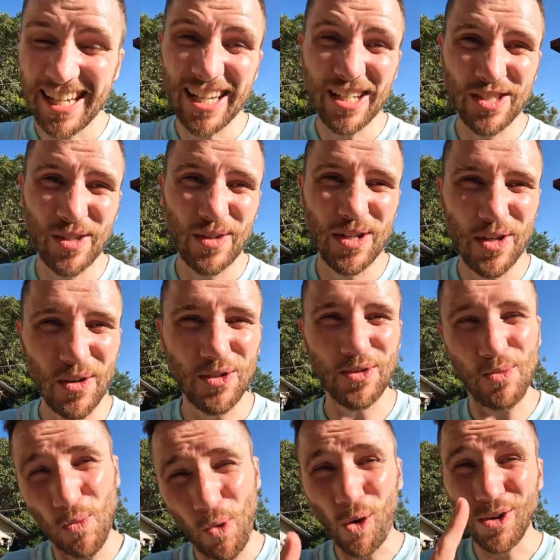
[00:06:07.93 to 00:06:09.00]
Tickets only
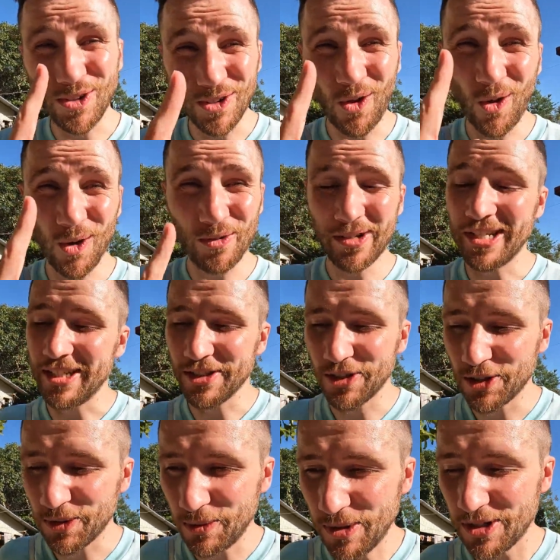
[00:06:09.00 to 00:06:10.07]
cost $1
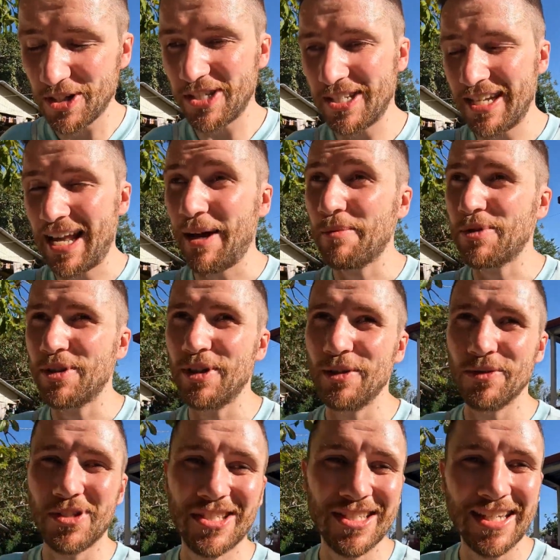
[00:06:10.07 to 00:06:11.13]
each, which is an
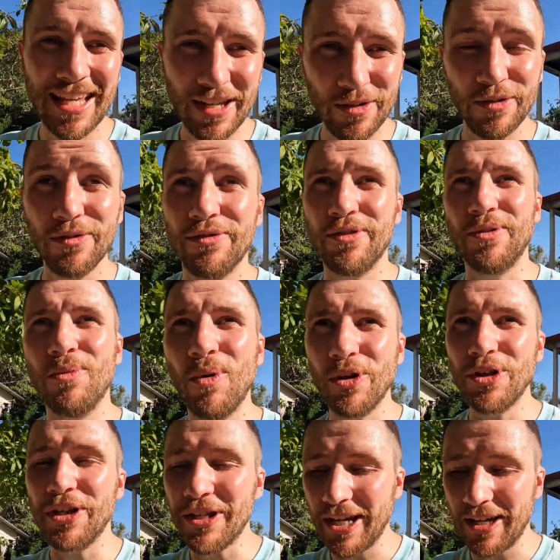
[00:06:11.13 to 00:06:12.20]
absolute steal for
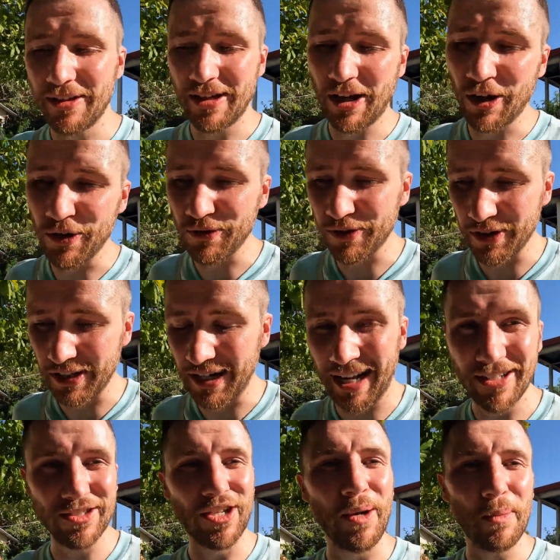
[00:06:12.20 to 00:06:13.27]
what you get over the
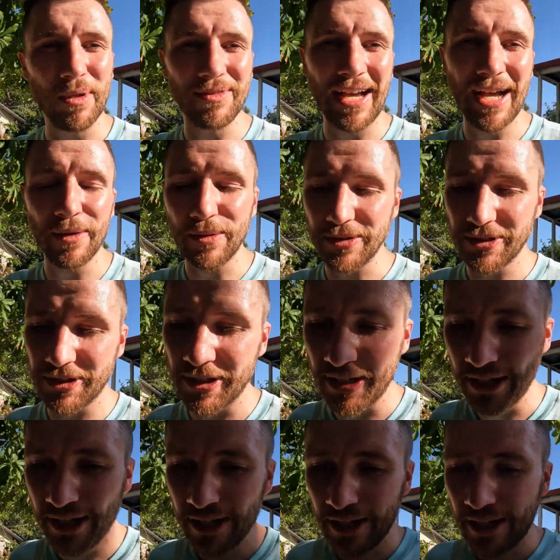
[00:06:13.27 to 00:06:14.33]
next couple of hours.
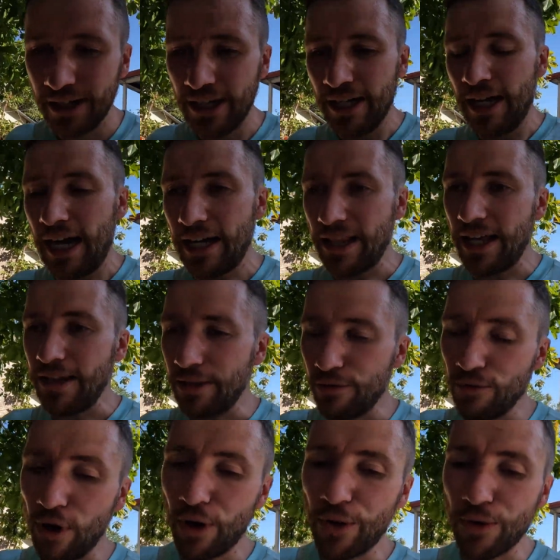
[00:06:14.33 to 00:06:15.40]
And then the
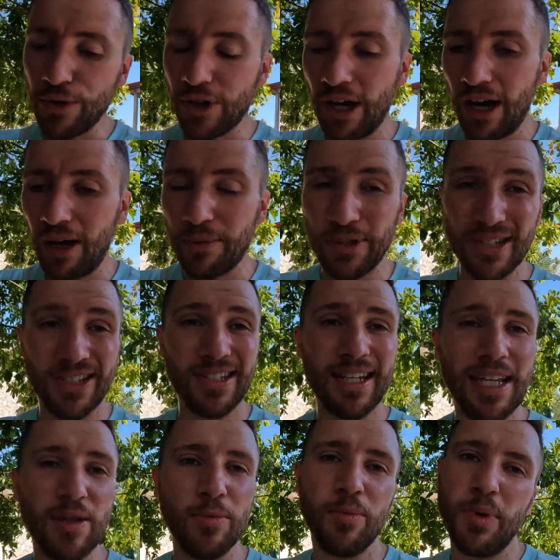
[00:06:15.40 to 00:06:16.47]
road up is
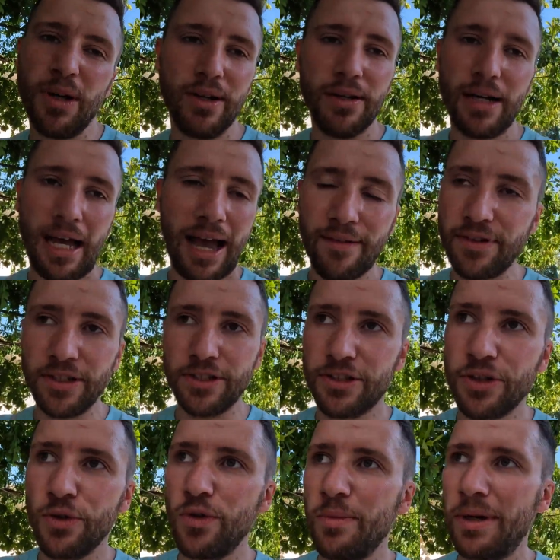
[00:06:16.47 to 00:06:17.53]
steep, but having a
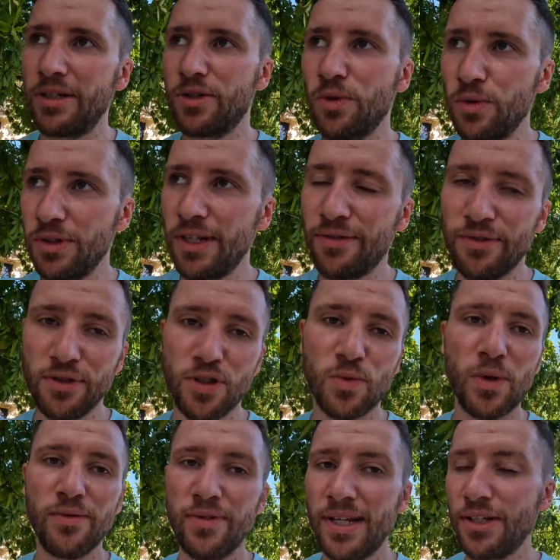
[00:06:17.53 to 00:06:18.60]
scooter makes all the
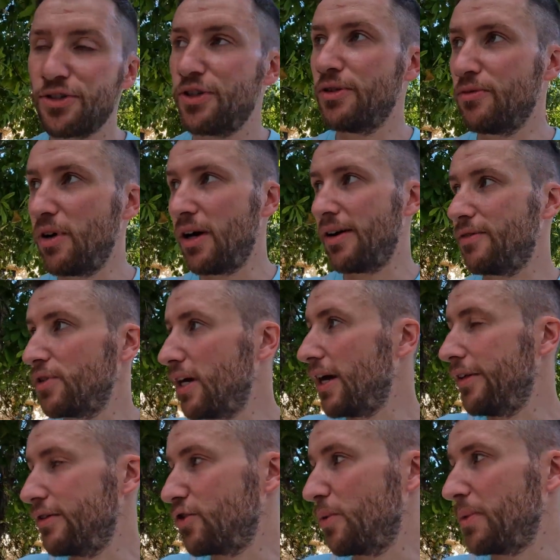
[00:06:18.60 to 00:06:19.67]
difference. We've literally arrived
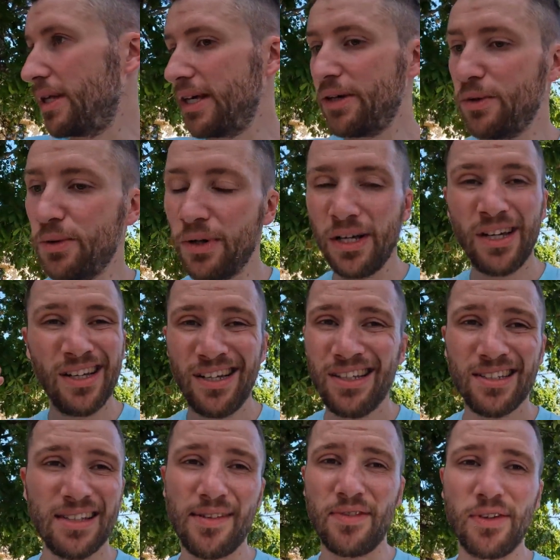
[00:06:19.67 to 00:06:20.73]
at the top of the hill,
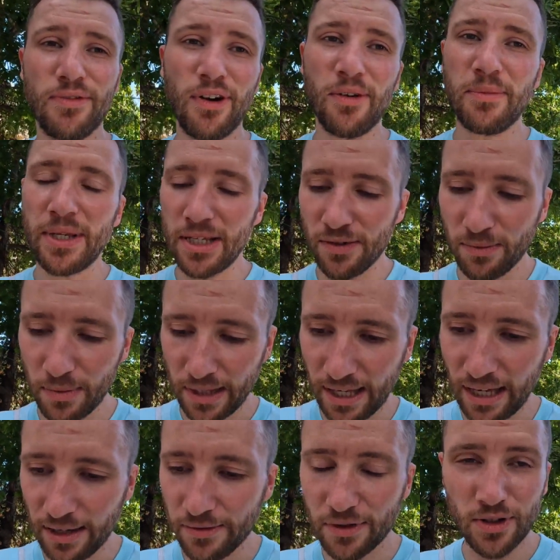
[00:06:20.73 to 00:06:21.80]
75 metres from the
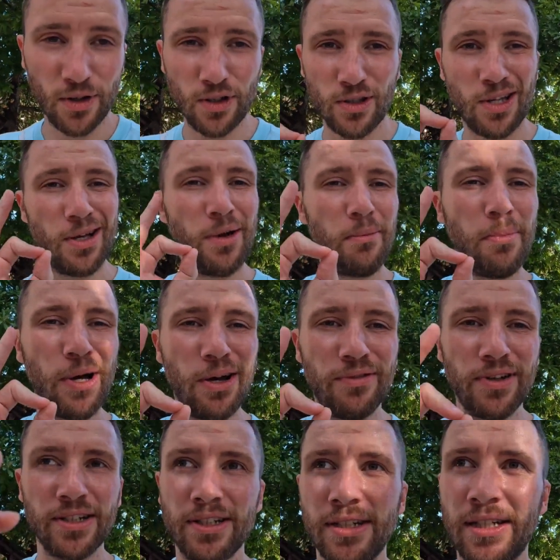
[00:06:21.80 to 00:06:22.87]
caves, so it's
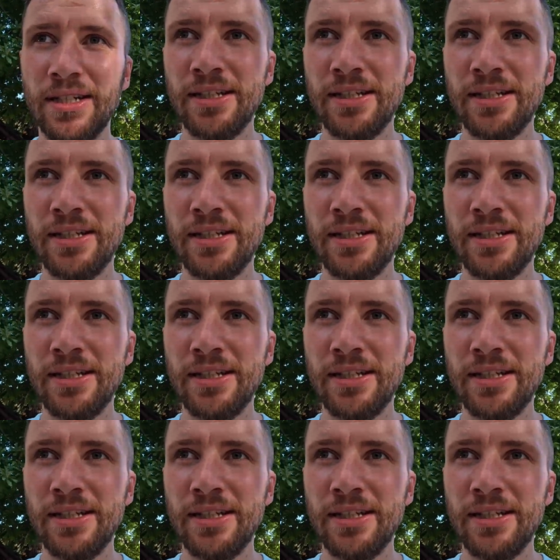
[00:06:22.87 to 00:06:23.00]
perfect.